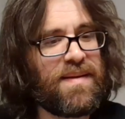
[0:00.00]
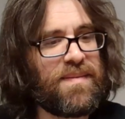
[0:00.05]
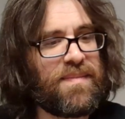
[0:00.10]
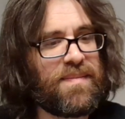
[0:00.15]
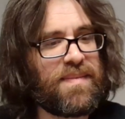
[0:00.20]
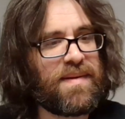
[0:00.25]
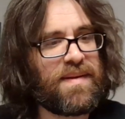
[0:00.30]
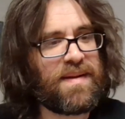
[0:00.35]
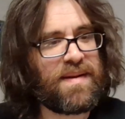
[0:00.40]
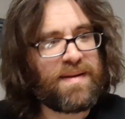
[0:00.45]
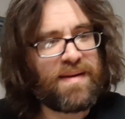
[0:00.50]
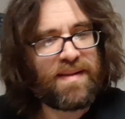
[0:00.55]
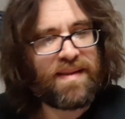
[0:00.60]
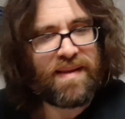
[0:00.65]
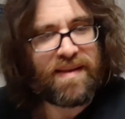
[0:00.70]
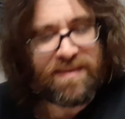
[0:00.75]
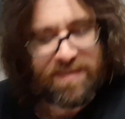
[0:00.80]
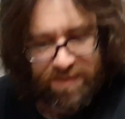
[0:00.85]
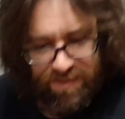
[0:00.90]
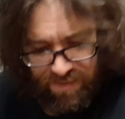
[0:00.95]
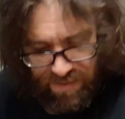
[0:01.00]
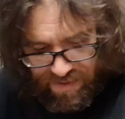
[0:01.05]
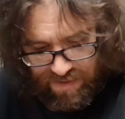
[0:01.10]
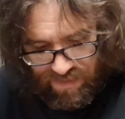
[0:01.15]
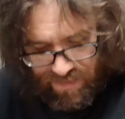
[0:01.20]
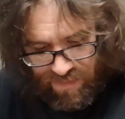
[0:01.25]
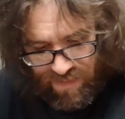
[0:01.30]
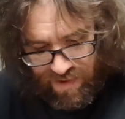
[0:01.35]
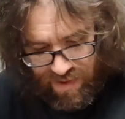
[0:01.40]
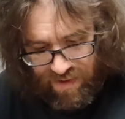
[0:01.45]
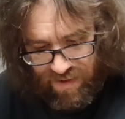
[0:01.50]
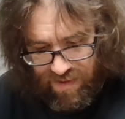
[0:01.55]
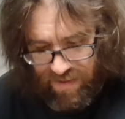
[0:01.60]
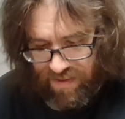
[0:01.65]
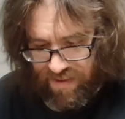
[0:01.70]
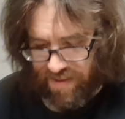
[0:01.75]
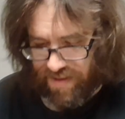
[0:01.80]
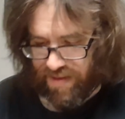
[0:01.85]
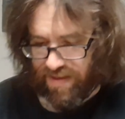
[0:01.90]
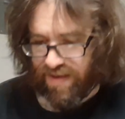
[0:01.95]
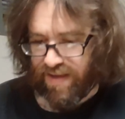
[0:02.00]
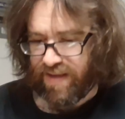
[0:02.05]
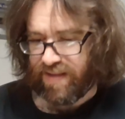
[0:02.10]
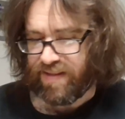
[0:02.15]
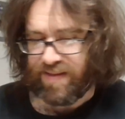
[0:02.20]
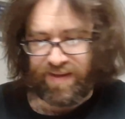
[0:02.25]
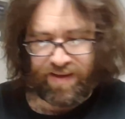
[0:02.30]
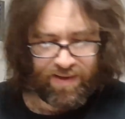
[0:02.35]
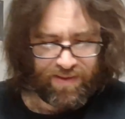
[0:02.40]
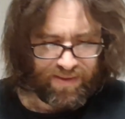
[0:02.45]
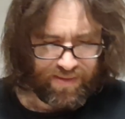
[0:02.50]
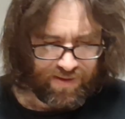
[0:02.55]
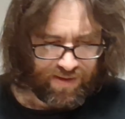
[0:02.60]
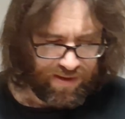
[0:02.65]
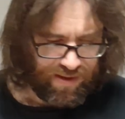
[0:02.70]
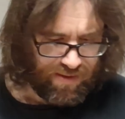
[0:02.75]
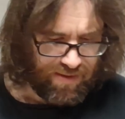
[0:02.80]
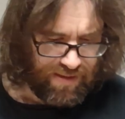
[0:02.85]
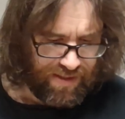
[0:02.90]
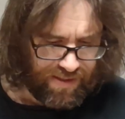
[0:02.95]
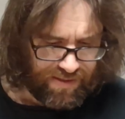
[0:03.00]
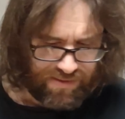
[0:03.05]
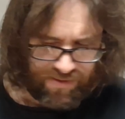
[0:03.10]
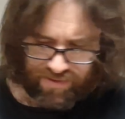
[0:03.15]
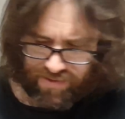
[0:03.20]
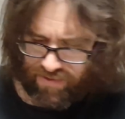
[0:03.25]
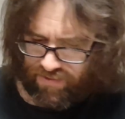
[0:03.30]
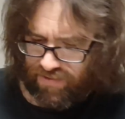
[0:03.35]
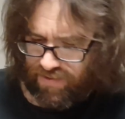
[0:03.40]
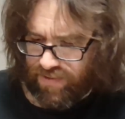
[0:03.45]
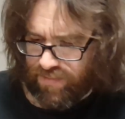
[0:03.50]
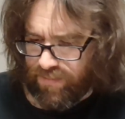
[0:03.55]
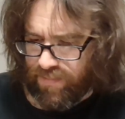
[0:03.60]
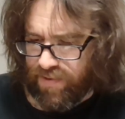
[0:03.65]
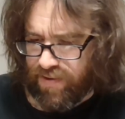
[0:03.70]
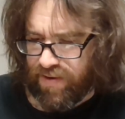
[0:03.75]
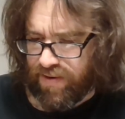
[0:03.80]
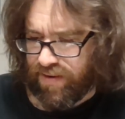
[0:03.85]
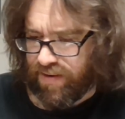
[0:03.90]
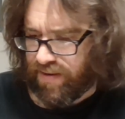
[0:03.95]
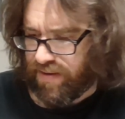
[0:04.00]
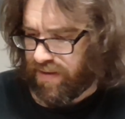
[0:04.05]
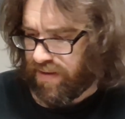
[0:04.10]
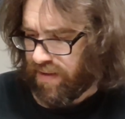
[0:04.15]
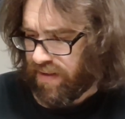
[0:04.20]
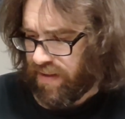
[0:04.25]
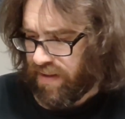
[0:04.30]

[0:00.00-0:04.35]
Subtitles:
But that's going to Mark, and all these are going to Mark.